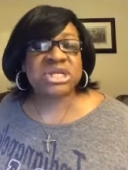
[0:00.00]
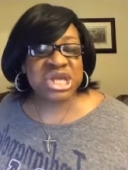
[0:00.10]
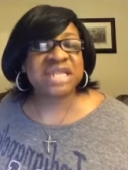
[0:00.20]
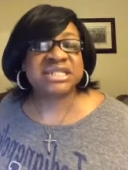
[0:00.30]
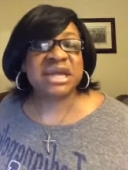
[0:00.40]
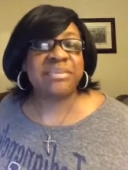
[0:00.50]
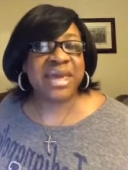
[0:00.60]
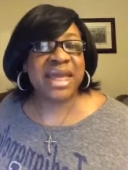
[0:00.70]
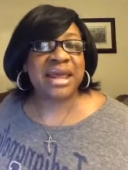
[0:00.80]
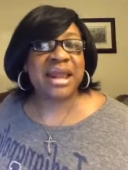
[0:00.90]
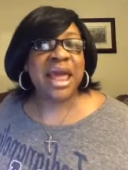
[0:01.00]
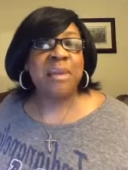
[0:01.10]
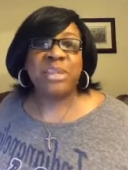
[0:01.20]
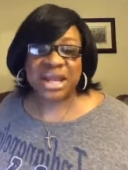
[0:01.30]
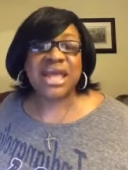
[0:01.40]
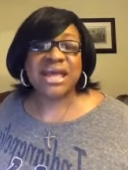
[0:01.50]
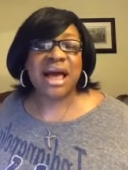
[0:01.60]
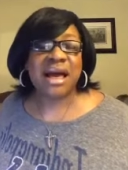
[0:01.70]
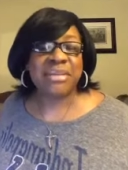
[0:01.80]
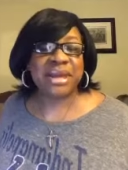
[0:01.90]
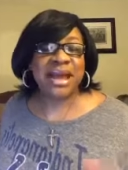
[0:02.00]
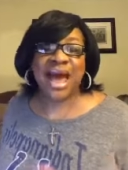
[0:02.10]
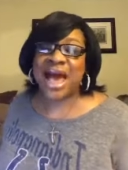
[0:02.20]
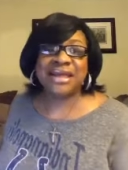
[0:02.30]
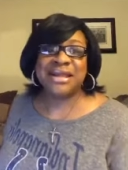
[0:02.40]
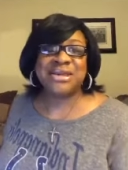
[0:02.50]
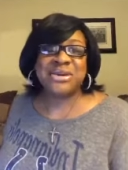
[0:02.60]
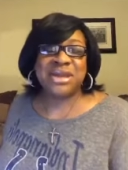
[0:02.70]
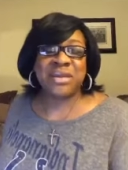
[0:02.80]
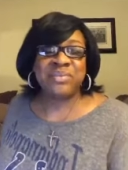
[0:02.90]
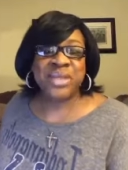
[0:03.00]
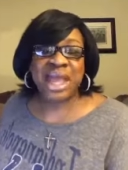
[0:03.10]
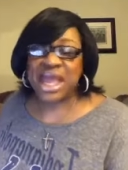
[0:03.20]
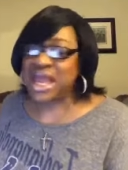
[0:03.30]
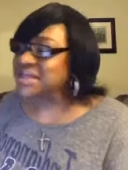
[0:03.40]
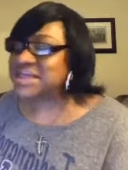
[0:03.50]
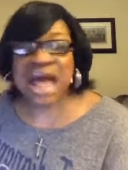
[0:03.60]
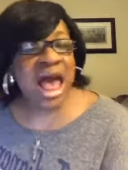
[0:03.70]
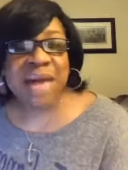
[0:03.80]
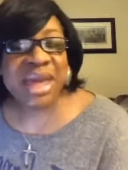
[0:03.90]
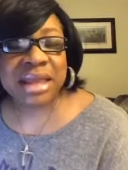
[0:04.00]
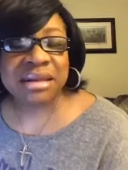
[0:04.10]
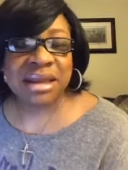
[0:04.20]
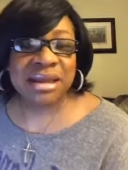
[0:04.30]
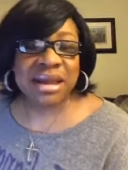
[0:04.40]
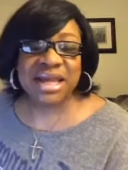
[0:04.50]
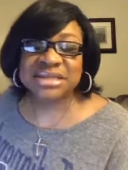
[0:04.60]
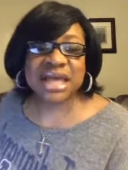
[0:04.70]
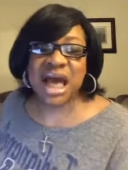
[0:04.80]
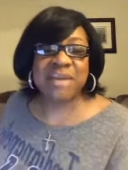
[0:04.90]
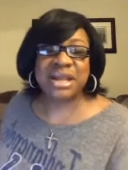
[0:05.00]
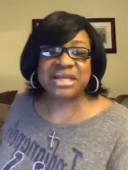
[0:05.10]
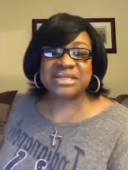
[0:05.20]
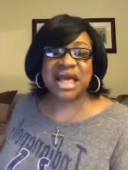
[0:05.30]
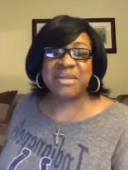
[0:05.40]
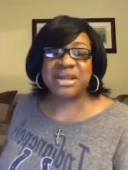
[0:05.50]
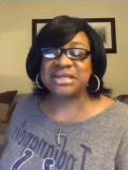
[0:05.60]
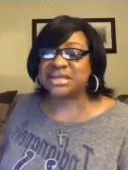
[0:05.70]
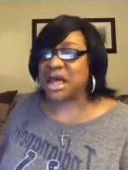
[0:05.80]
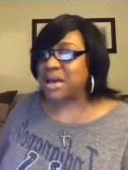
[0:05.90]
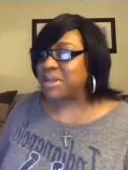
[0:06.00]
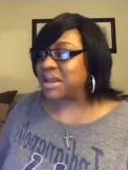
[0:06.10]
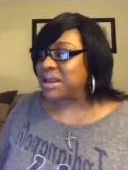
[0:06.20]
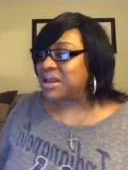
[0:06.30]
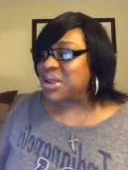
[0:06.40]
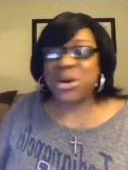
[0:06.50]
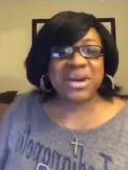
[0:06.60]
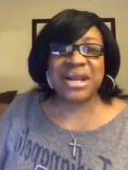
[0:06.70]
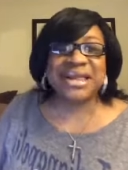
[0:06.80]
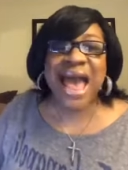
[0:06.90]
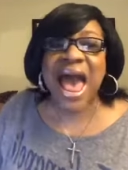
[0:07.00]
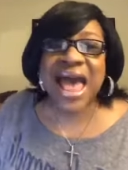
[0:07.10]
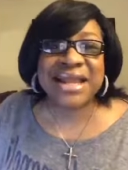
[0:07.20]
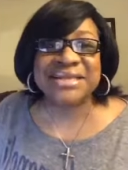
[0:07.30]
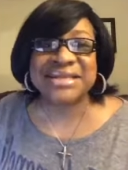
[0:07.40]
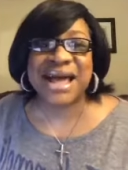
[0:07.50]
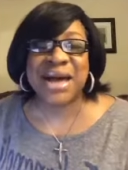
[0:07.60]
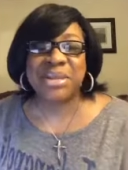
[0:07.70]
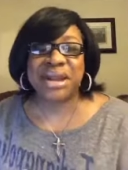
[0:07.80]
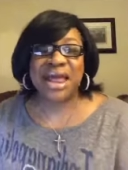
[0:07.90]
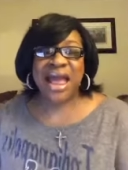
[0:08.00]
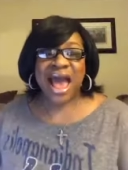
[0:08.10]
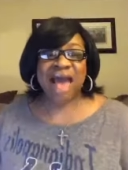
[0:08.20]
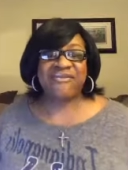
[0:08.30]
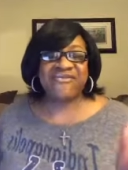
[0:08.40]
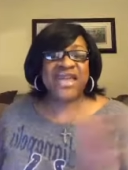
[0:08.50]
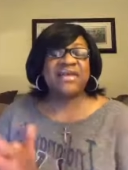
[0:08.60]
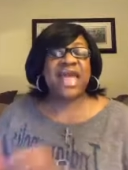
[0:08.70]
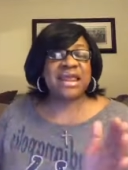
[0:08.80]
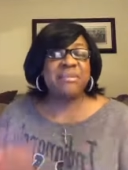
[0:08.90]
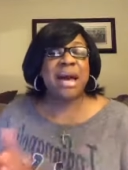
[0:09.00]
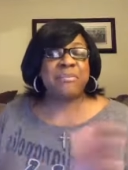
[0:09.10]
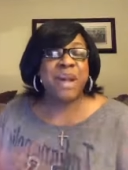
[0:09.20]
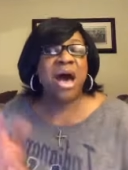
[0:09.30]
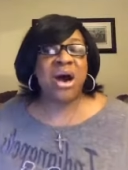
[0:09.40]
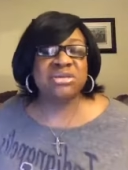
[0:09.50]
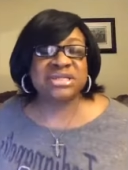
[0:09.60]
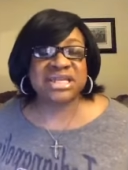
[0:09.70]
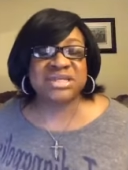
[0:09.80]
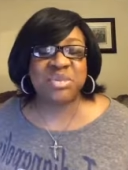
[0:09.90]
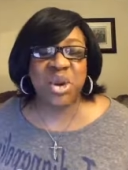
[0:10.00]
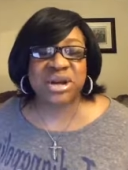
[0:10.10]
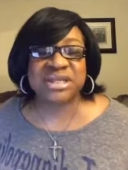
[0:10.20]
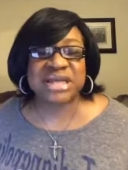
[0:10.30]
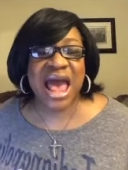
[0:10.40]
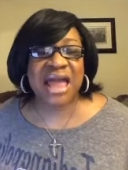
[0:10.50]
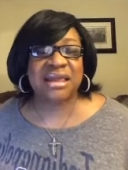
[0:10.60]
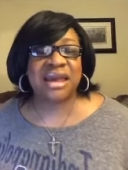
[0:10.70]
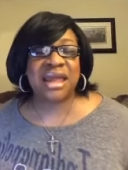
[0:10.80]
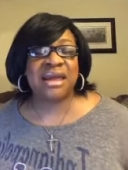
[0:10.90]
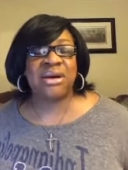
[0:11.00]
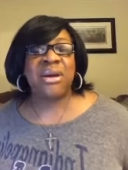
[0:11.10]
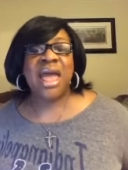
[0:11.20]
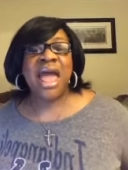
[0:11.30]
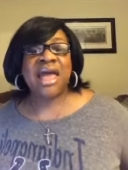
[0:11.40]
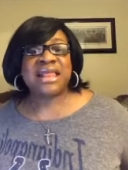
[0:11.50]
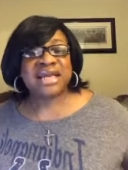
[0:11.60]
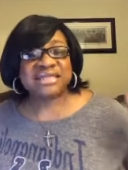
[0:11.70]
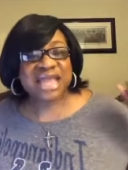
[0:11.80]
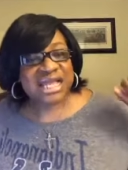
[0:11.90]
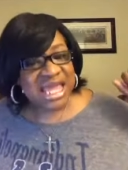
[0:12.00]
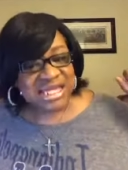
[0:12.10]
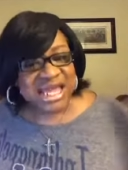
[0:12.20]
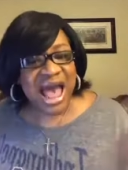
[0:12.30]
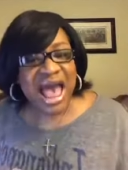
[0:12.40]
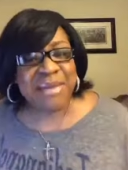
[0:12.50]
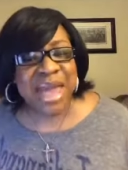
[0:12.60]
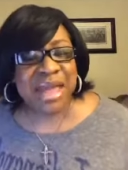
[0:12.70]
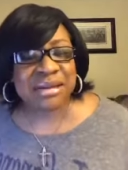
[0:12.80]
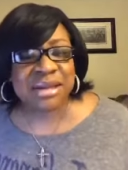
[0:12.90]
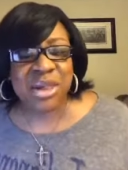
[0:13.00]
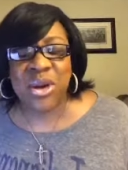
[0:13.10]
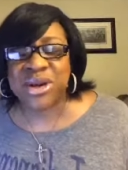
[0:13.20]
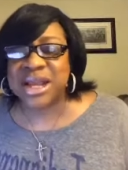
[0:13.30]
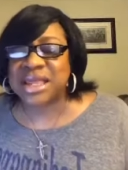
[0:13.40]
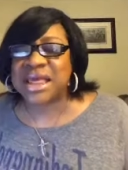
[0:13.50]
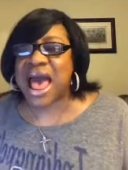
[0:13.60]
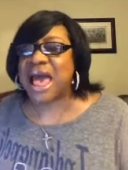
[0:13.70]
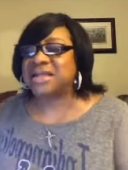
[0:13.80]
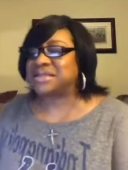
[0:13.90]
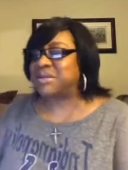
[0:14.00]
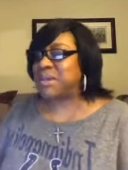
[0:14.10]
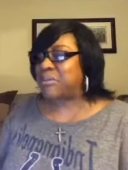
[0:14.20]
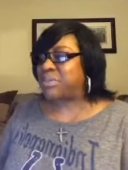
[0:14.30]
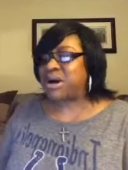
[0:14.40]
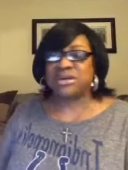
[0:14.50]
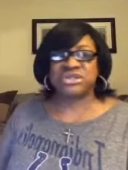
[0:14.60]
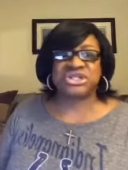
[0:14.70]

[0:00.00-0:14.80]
Just a minute. But he coming. Hallelujah. He's coming. He's coming. He's coming. He's coming. Glory to God. Somebody's coming. I feel that in my bones this morning, Tyler Hill. That he's coming. Glory to God, it's in my bones.